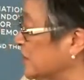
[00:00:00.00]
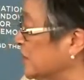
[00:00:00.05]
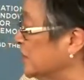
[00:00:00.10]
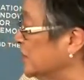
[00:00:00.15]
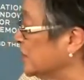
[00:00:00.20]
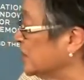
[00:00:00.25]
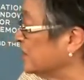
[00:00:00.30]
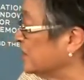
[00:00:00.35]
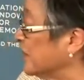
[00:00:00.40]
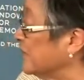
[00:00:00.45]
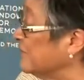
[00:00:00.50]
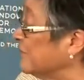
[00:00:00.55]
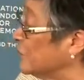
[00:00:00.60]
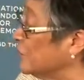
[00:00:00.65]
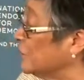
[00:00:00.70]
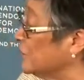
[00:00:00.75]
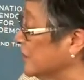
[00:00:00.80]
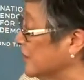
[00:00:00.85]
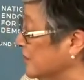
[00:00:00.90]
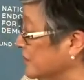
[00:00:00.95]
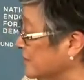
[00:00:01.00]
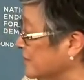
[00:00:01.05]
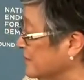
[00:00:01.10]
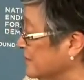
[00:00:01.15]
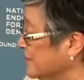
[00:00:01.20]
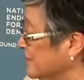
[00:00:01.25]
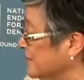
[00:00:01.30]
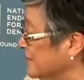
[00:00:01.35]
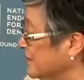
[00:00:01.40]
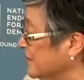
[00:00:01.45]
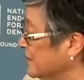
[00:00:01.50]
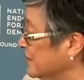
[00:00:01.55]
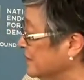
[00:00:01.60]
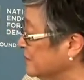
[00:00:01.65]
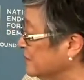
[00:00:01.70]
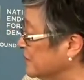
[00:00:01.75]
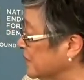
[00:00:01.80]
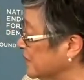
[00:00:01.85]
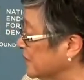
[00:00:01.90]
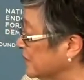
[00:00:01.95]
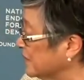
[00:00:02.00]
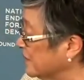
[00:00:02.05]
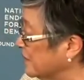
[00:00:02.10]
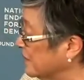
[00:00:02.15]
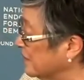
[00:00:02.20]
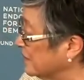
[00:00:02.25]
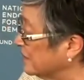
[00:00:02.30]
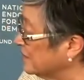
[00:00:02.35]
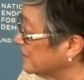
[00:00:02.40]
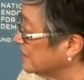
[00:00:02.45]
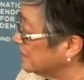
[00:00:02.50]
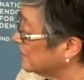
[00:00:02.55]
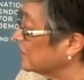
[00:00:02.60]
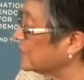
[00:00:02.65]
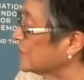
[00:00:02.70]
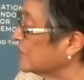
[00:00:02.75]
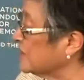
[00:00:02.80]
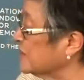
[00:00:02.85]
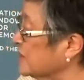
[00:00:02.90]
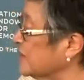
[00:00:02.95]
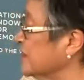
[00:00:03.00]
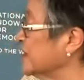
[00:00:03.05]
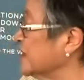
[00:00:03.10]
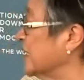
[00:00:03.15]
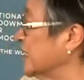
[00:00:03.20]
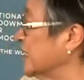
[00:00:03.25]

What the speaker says: just by voting, but democracy is a